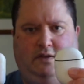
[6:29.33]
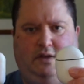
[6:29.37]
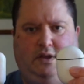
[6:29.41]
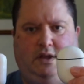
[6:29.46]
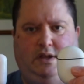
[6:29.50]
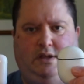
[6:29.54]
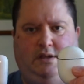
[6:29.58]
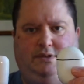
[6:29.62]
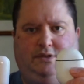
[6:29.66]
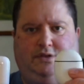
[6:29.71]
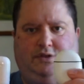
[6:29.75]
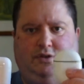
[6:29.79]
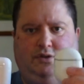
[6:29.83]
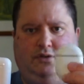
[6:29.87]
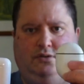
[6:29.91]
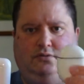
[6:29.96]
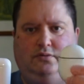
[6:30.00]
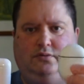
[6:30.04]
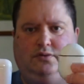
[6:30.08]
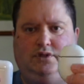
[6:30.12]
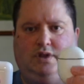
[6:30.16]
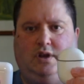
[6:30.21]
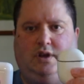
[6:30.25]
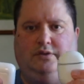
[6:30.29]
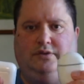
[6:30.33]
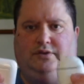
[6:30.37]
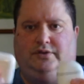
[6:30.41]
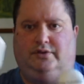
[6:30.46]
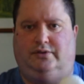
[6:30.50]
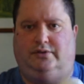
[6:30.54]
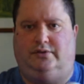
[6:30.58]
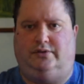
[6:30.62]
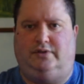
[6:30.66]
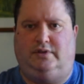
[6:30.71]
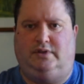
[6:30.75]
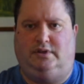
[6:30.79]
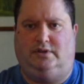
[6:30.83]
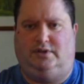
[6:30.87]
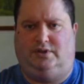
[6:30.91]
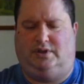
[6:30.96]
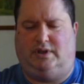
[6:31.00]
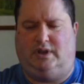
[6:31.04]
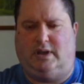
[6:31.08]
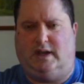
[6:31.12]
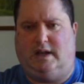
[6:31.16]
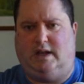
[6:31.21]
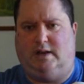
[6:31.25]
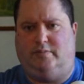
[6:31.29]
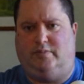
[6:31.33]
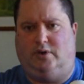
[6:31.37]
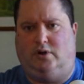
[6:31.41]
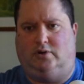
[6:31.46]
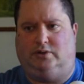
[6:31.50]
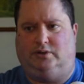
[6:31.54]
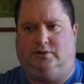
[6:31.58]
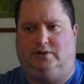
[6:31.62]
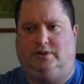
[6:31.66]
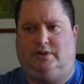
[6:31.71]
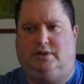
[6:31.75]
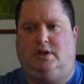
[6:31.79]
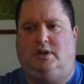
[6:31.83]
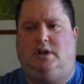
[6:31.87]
is Google's answers to AirPods.